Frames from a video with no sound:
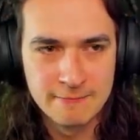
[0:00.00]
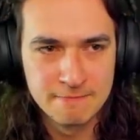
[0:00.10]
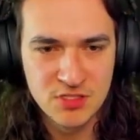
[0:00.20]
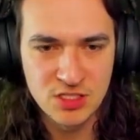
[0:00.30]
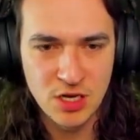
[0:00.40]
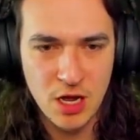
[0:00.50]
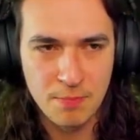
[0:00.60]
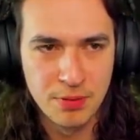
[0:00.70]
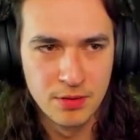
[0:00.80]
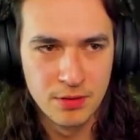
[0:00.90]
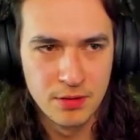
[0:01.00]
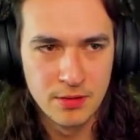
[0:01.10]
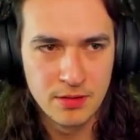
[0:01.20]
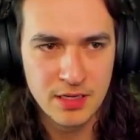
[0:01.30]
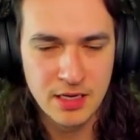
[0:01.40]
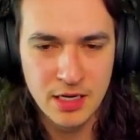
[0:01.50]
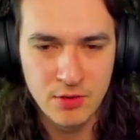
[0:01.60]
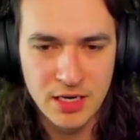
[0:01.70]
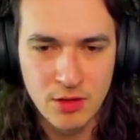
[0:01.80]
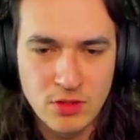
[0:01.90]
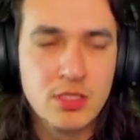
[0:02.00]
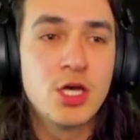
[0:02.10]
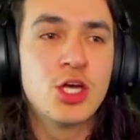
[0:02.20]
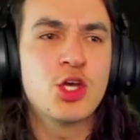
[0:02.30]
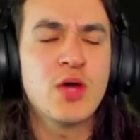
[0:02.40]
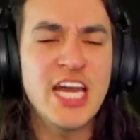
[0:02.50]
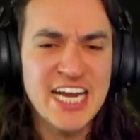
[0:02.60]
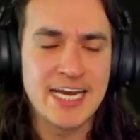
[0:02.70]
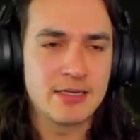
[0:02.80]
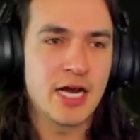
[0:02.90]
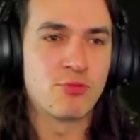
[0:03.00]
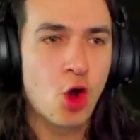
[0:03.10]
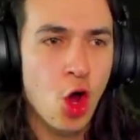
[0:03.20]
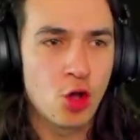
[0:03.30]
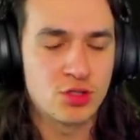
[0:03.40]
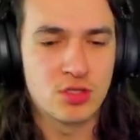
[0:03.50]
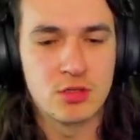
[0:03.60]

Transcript: Stop. Okay, get out, get out. You idiot! I rolled!